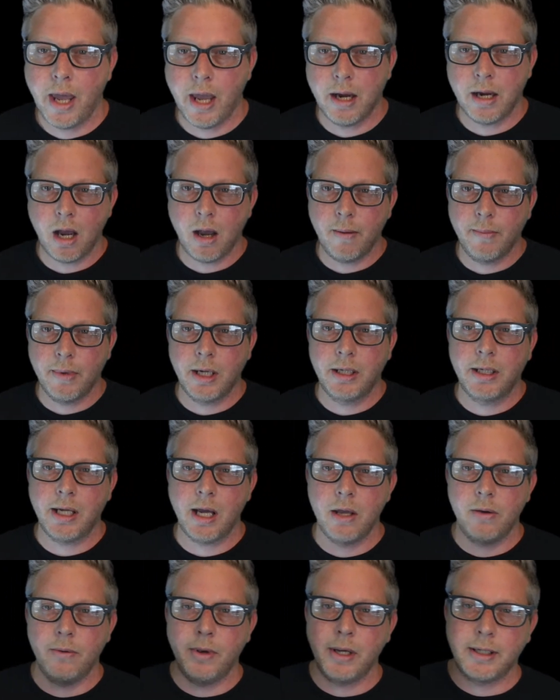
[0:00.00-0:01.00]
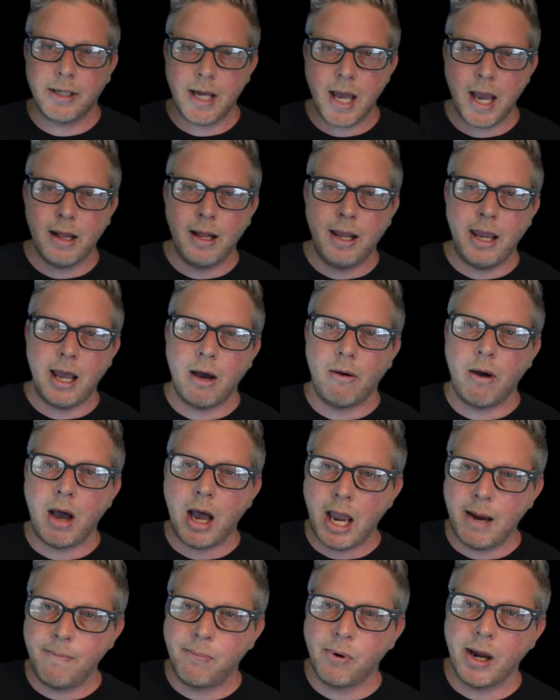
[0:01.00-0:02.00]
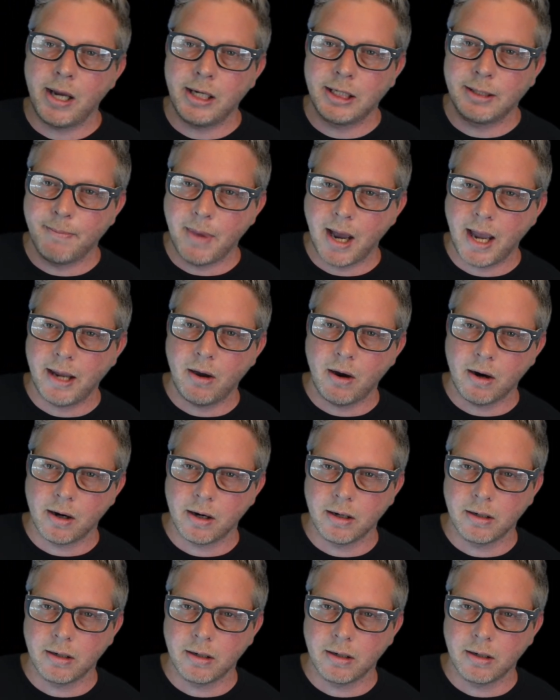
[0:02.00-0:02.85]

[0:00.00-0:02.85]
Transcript: now I'm going to tell you exactly how I price my art.